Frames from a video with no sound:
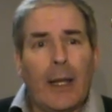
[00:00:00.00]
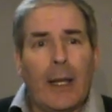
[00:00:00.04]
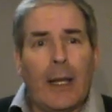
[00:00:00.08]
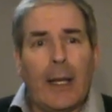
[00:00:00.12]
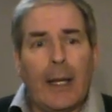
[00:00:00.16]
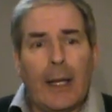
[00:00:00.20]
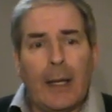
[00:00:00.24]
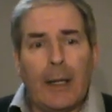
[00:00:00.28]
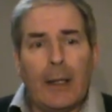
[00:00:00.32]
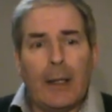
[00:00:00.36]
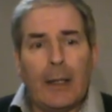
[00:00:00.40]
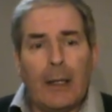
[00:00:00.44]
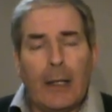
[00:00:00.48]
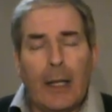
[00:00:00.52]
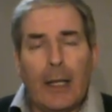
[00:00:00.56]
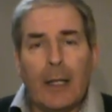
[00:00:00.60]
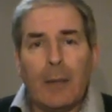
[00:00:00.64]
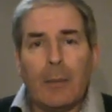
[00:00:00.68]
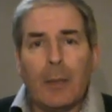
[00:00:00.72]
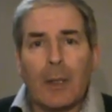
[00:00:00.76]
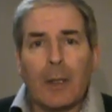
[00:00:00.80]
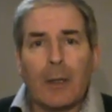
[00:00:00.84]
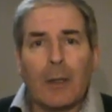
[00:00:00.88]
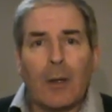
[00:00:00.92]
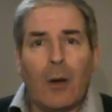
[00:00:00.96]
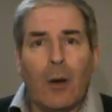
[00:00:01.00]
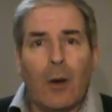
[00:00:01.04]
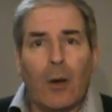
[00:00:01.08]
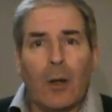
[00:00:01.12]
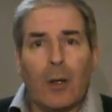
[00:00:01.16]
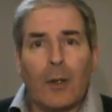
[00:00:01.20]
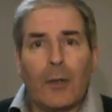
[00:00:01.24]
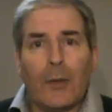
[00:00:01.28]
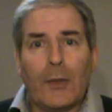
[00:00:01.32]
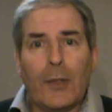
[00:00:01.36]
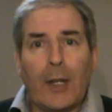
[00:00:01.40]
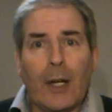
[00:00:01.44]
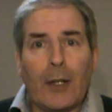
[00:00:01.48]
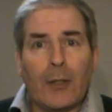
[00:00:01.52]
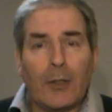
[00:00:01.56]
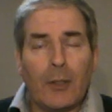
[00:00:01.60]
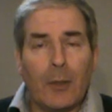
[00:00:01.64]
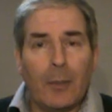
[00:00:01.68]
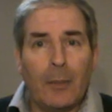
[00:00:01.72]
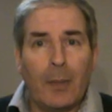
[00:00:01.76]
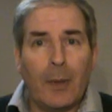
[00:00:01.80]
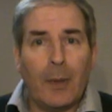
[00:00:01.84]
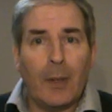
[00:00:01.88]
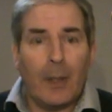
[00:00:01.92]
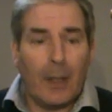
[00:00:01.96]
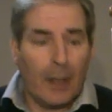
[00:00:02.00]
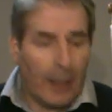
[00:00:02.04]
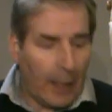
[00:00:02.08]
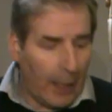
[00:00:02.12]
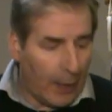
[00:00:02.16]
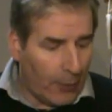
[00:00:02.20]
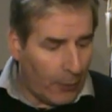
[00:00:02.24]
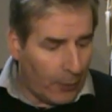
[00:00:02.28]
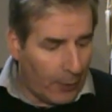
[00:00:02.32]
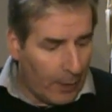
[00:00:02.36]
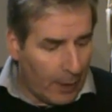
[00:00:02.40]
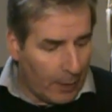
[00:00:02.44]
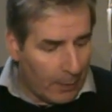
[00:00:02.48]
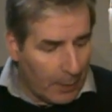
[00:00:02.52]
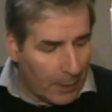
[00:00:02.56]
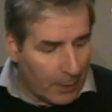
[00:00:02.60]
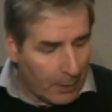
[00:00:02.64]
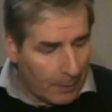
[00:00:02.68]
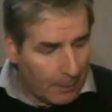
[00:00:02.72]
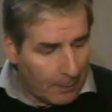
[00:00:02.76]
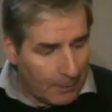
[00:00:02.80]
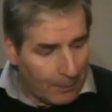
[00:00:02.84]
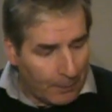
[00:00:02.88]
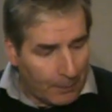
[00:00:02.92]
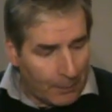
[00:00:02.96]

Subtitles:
label called Starship Entertainment,